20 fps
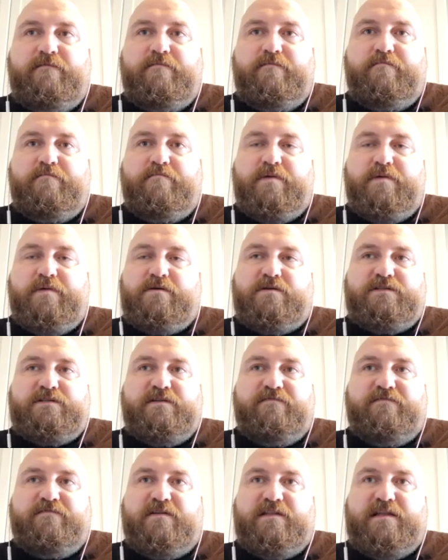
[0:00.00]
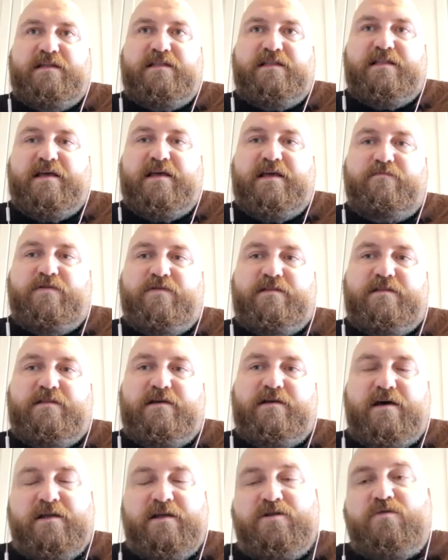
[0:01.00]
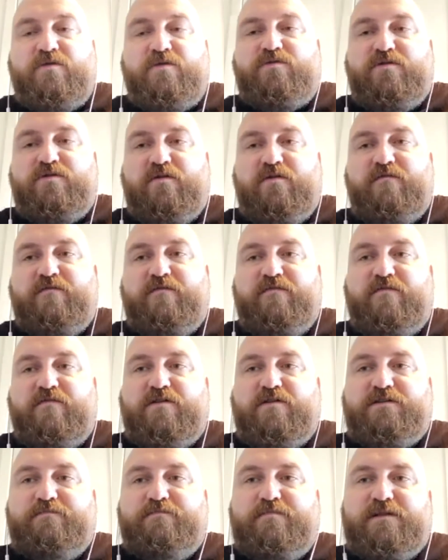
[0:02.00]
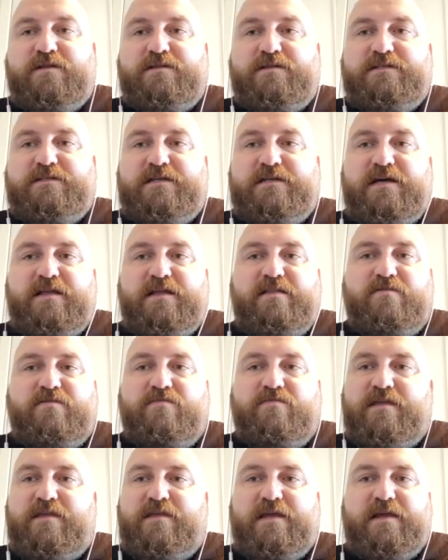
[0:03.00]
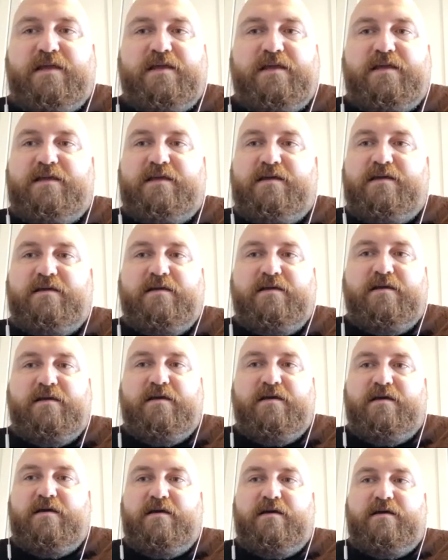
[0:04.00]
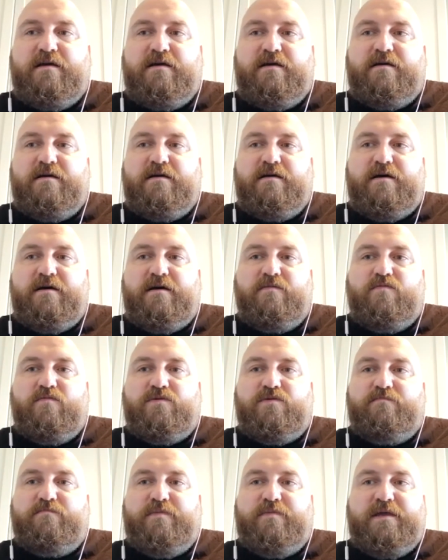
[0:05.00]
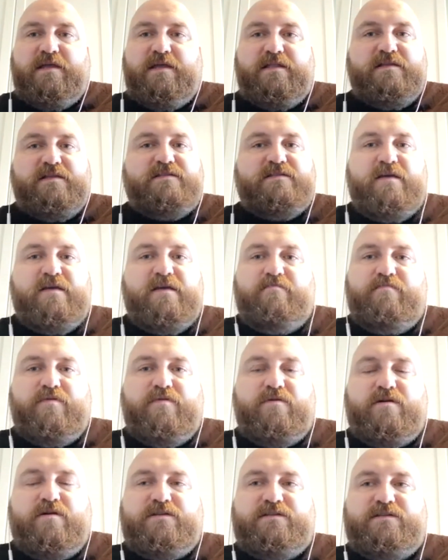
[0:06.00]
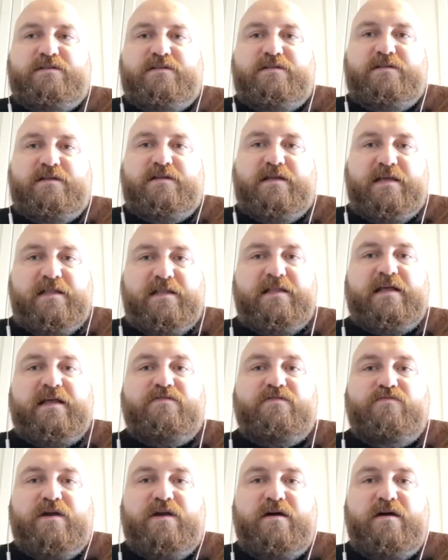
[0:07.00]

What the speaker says: because if I didn't have it, I don't know, of course, but I don't think I would be the same person in that regard.